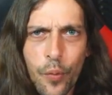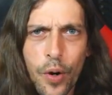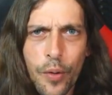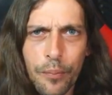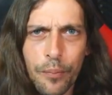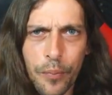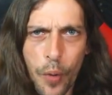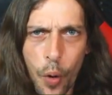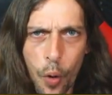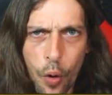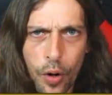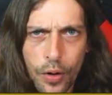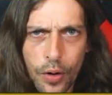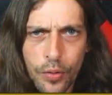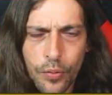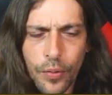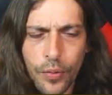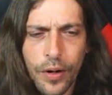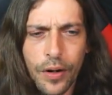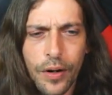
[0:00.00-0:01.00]
more
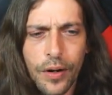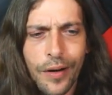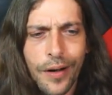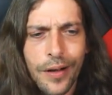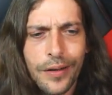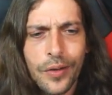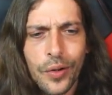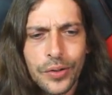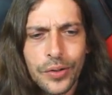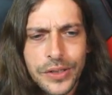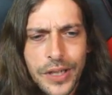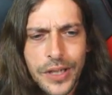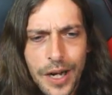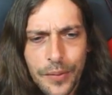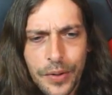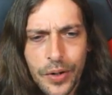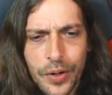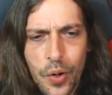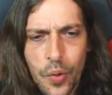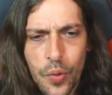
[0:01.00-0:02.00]
a long time
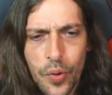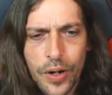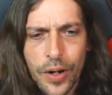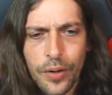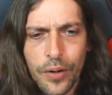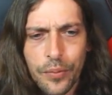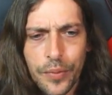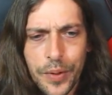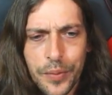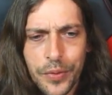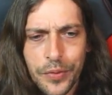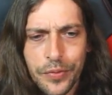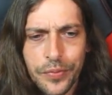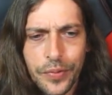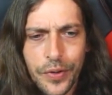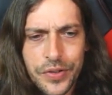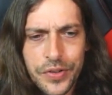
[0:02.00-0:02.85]
ago when I remember first